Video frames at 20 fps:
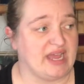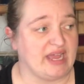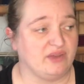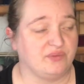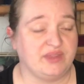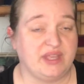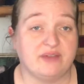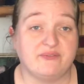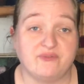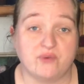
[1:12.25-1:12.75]
I
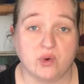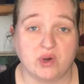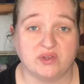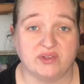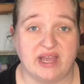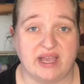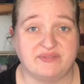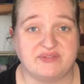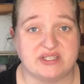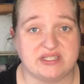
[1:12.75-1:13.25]
only have 4
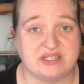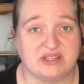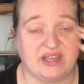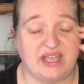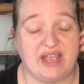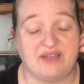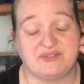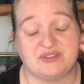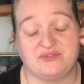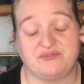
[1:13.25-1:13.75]
left until
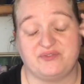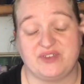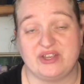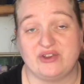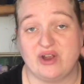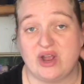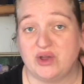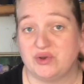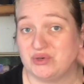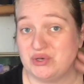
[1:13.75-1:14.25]
I have to
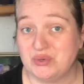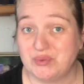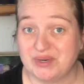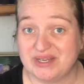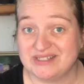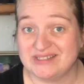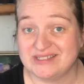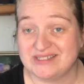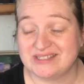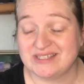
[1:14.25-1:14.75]
figure out new
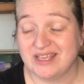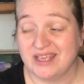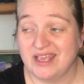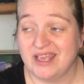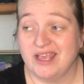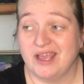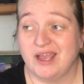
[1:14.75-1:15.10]
ones.